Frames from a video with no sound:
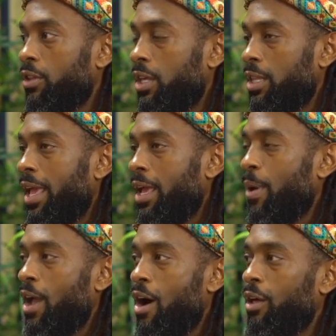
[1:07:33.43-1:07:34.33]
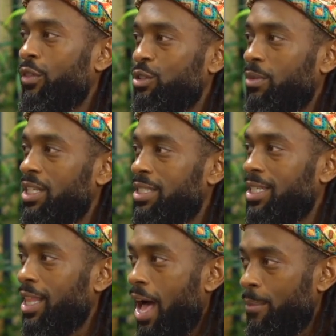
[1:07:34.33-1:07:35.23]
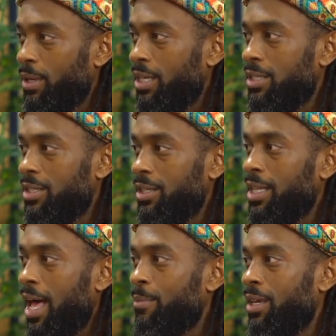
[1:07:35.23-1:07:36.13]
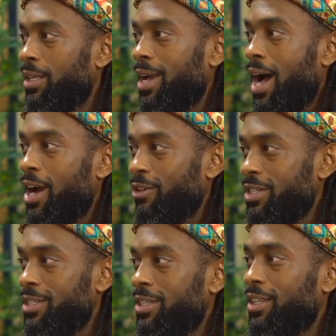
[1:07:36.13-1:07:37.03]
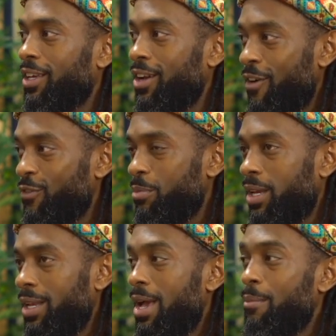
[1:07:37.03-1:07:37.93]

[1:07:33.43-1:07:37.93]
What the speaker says: And then they pay all these monies to lobbyists, to lobby Congress and the government,